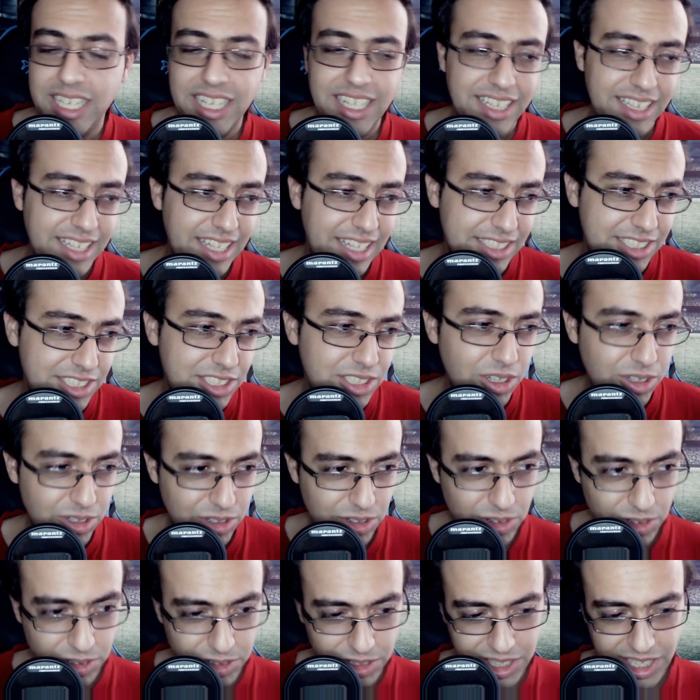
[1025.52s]
that's
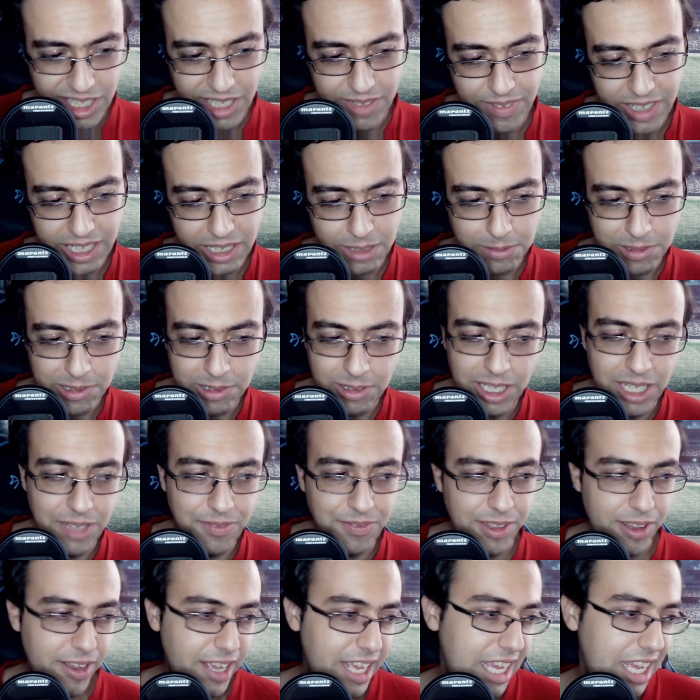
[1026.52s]
only available if
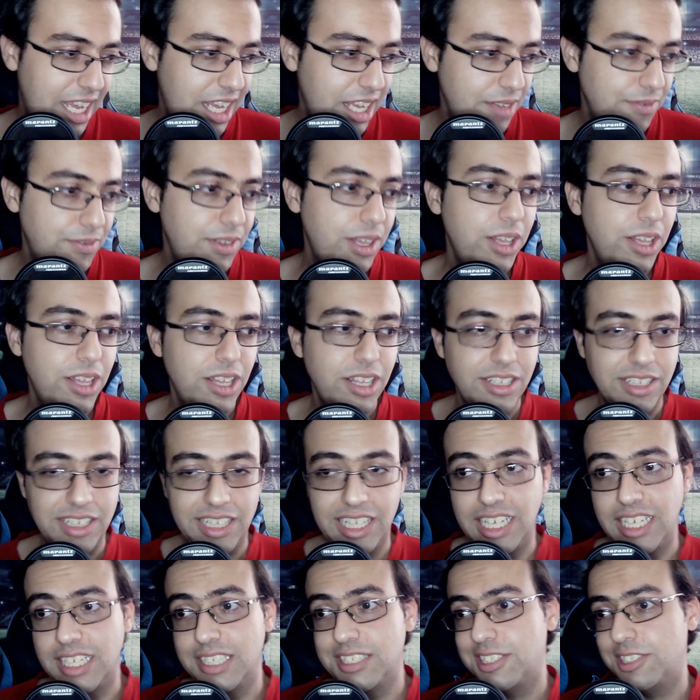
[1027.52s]
you have
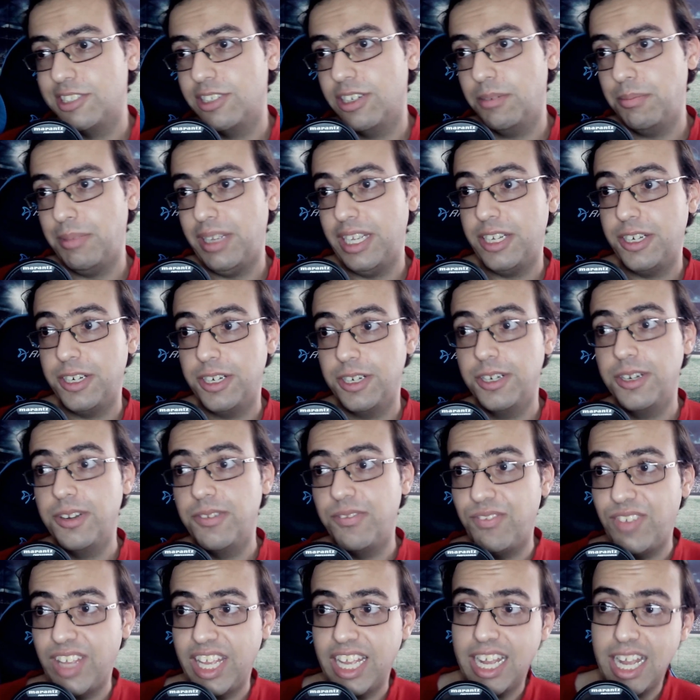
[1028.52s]
the StarMaker
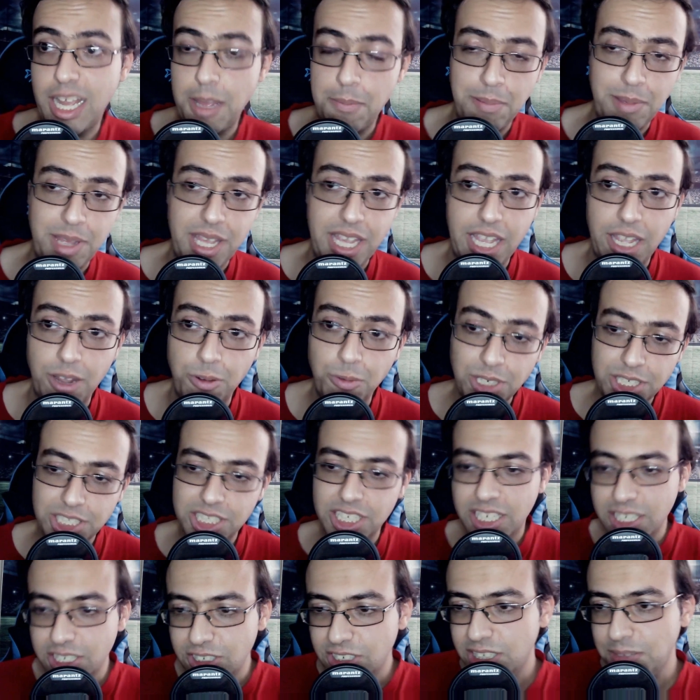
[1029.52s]
VIP, which
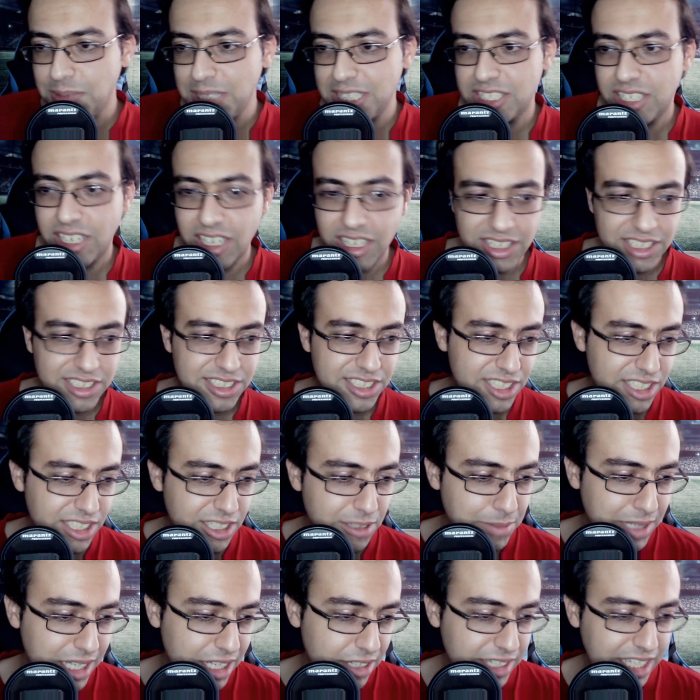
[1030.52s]
I'm going to be talking to you
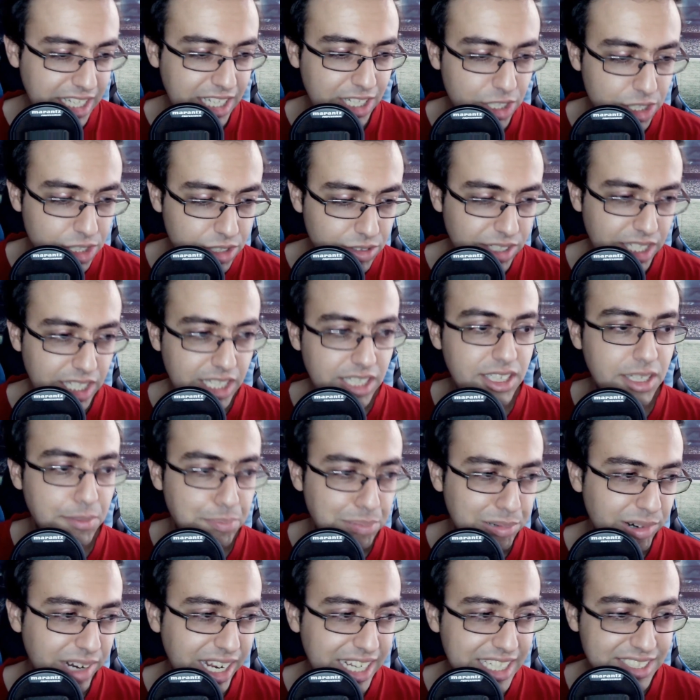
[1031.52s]
about, including the
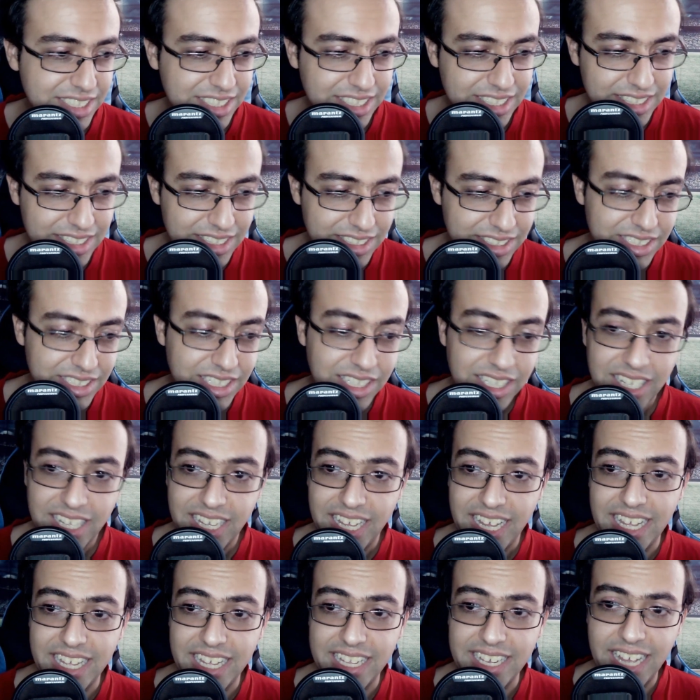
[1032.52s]
prices
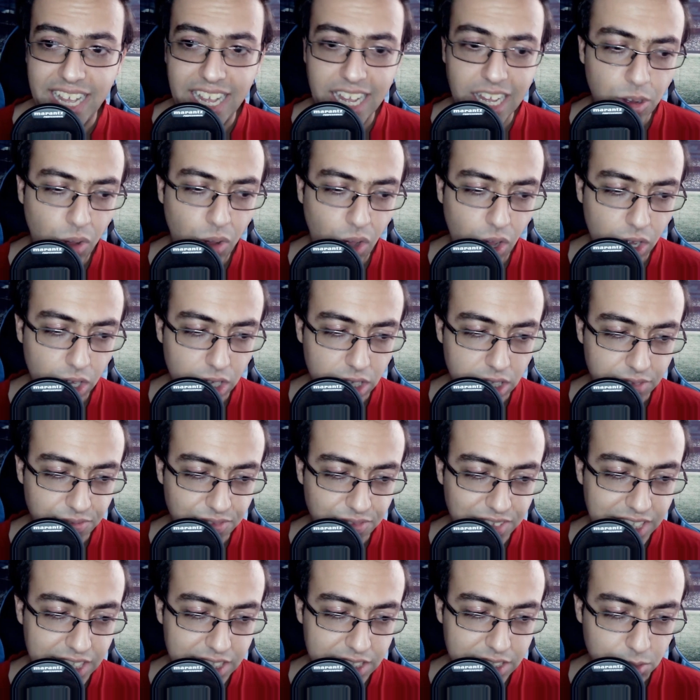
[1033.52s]
and how all of
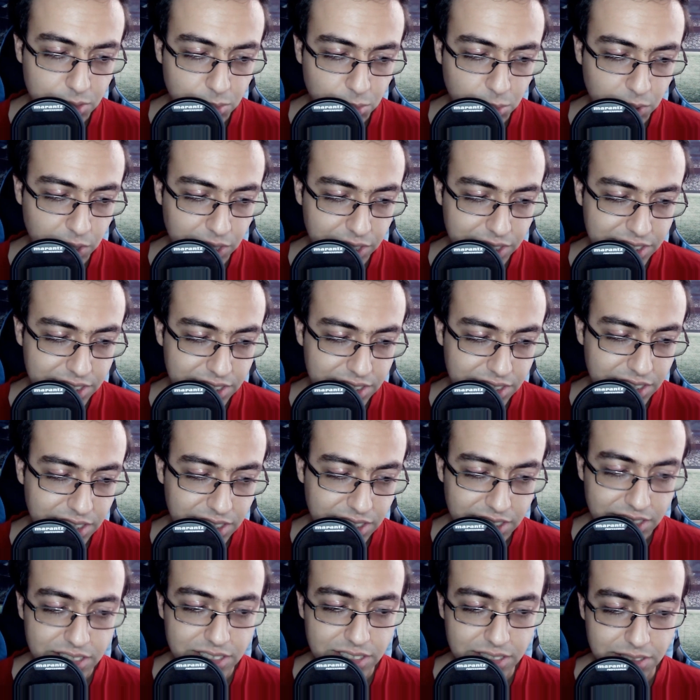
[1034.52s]
this works.
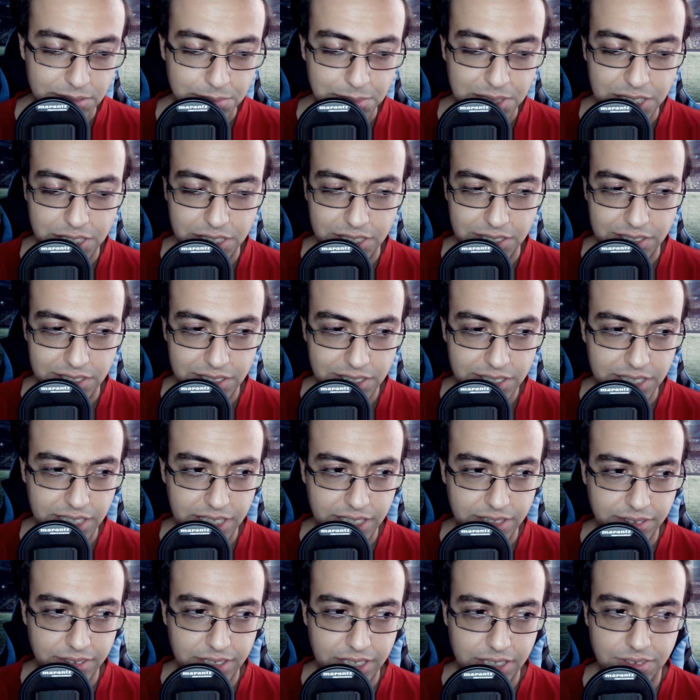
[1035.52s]
So be sure to
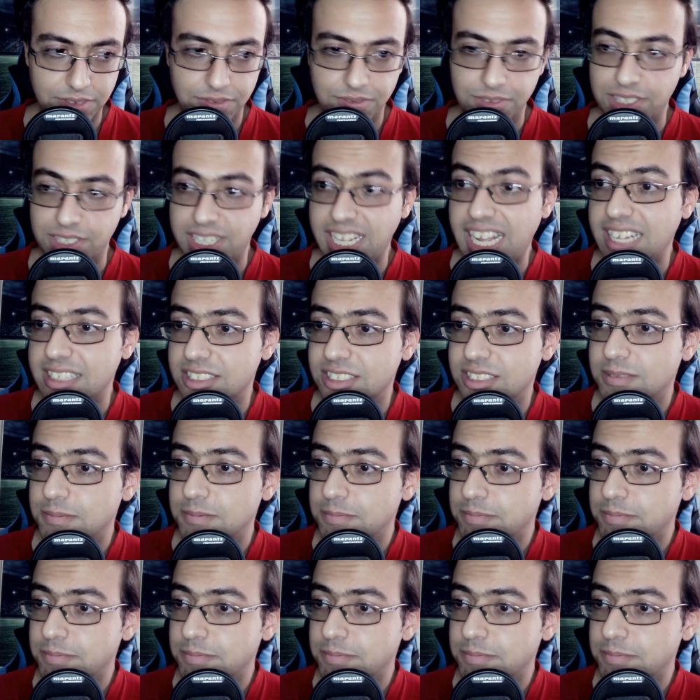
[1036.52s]
stick around for that.